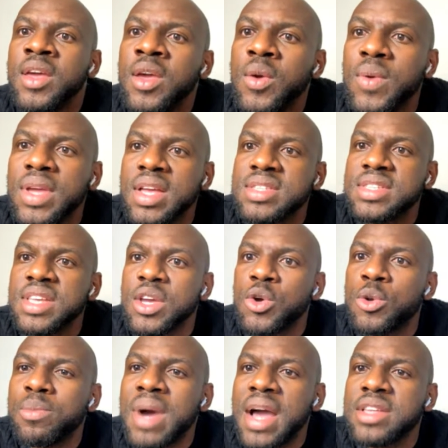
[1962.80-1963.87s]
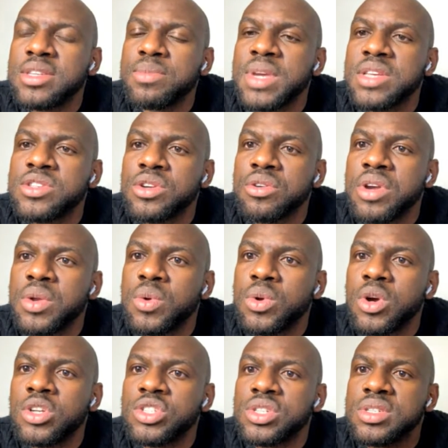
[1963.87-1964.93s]
We can say goodbye to Mason Greenwood
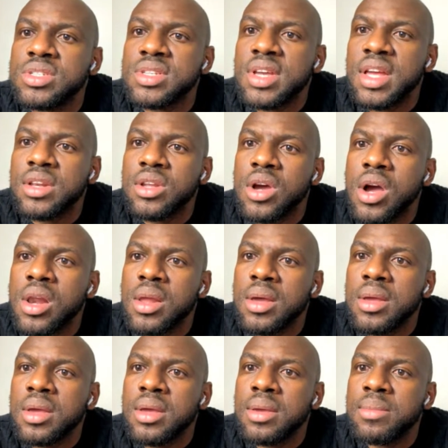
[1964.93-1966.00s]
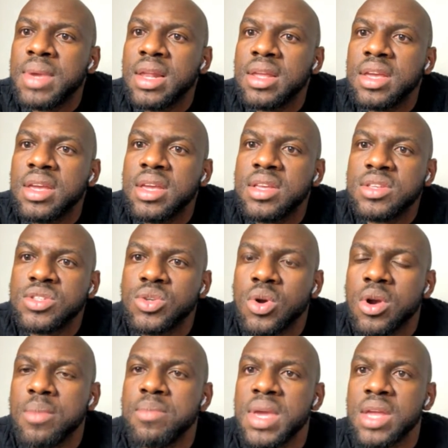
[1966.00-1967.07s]
Hutchinson at all. Bailey is
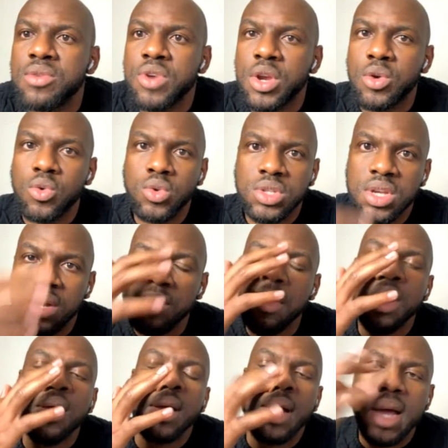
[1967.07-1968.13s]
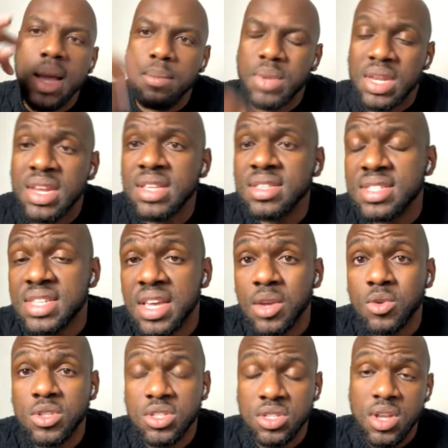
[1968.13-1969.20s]
our main recruiter. He didn't say he
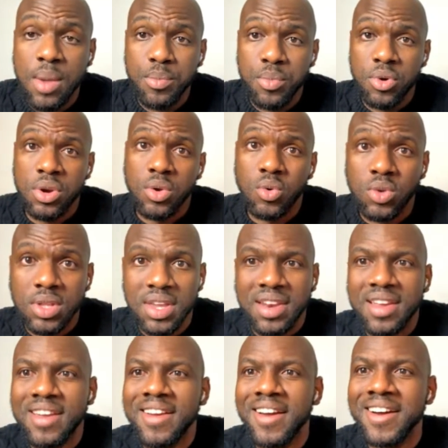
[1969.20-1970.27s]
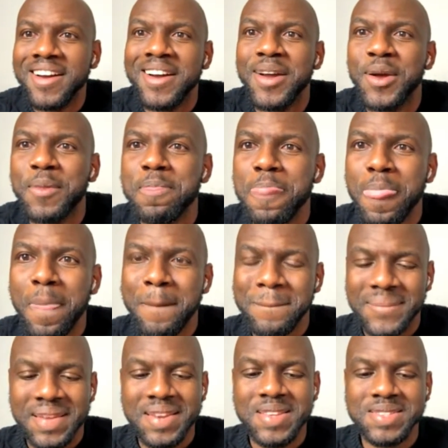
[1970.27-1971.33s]
would stop recruiting.
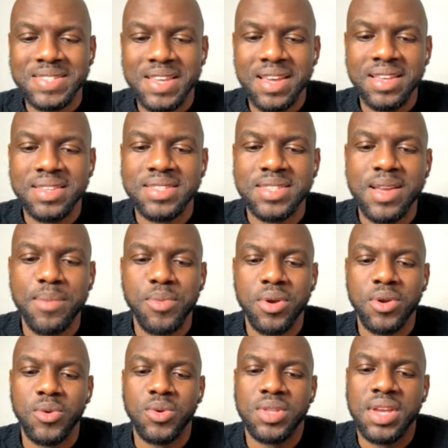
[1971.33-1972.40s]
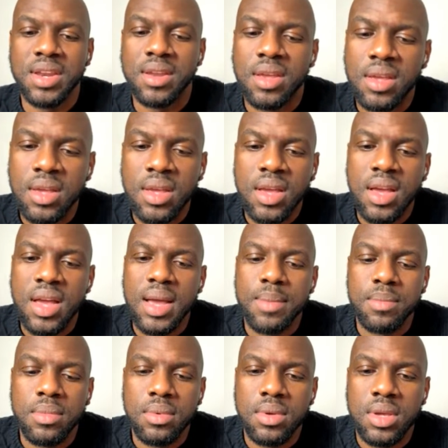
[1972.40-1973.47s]
He didn't say he'd stop recruiting.
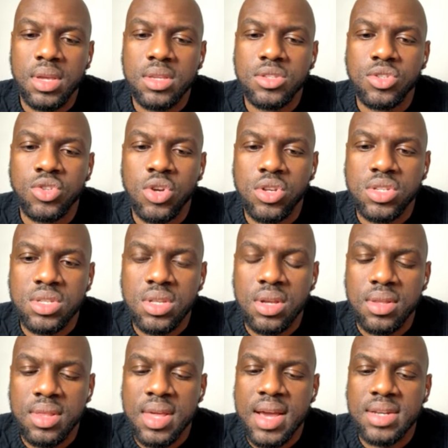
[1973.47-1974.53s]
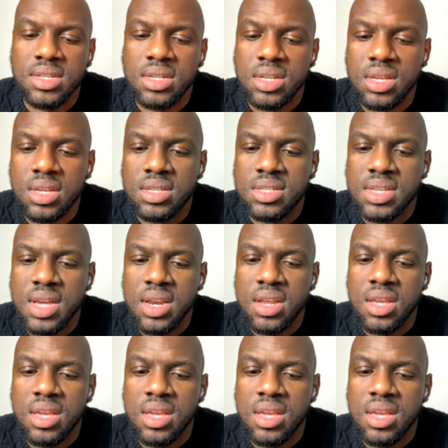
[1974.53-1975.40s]
It's just that he said